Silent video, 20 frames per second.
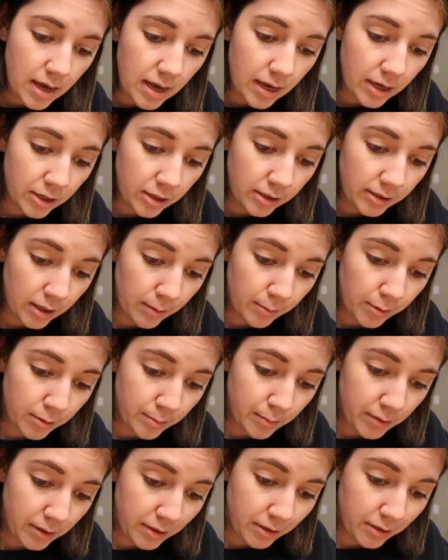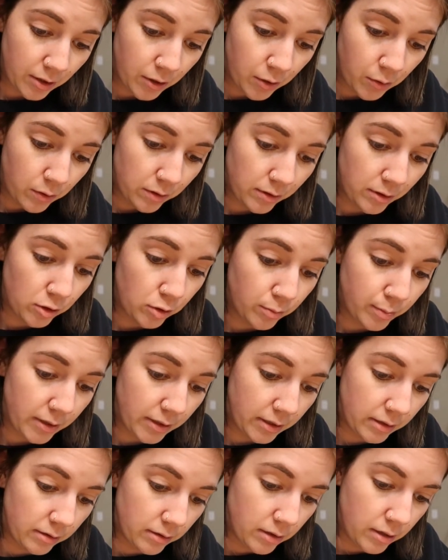It just helps me sew a little
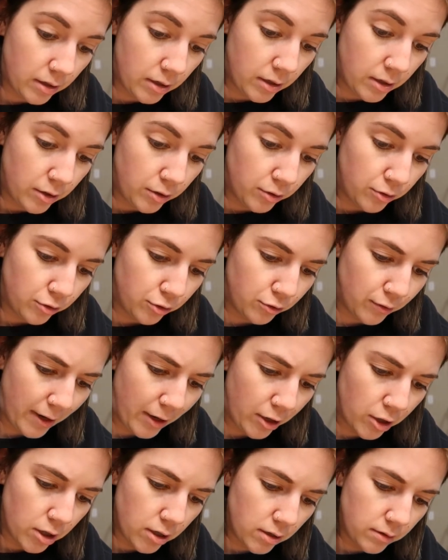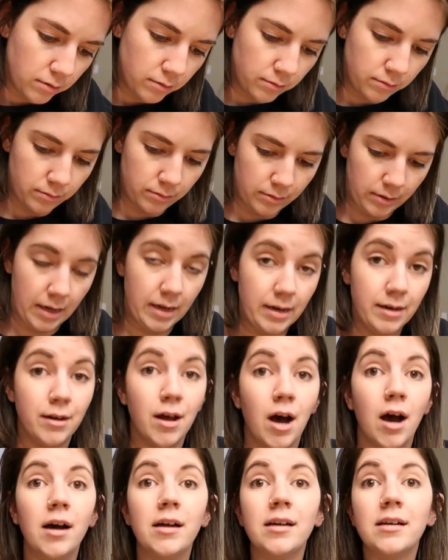bit straighter and
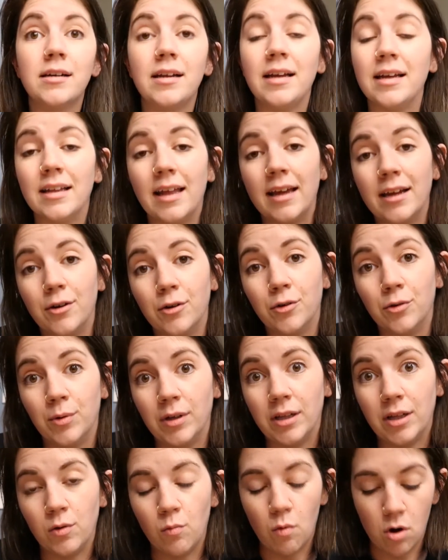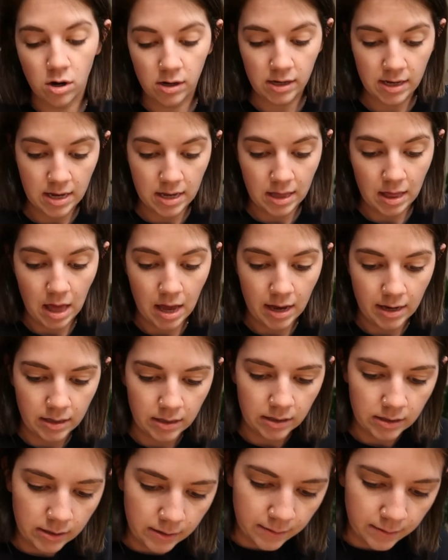not get like really wonky lines.